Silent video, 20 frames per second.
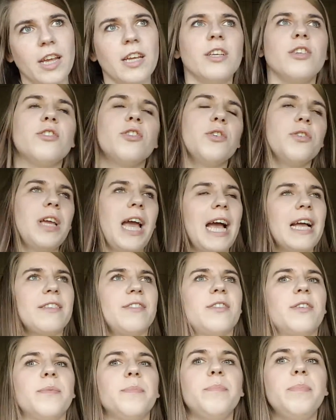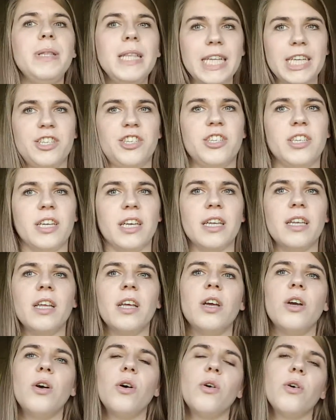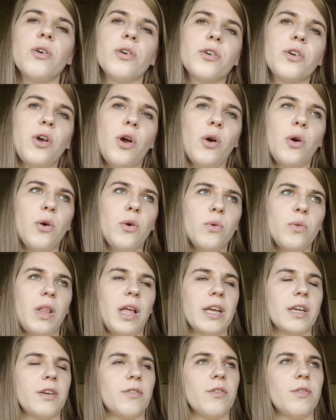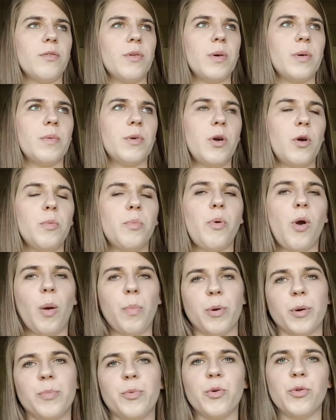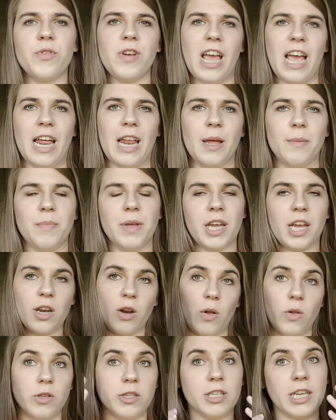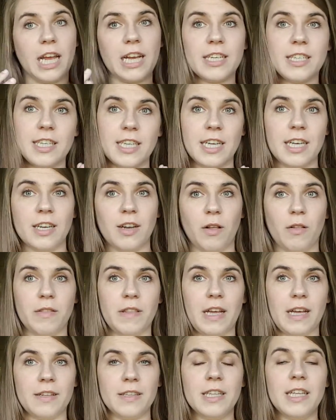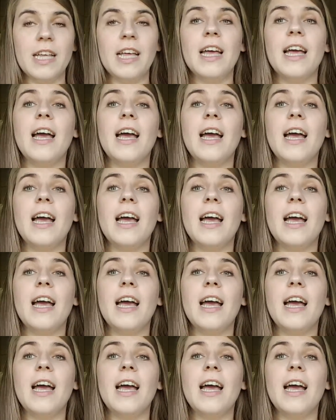So you had to bleach it or go proper brunette and make it all sexy and all that.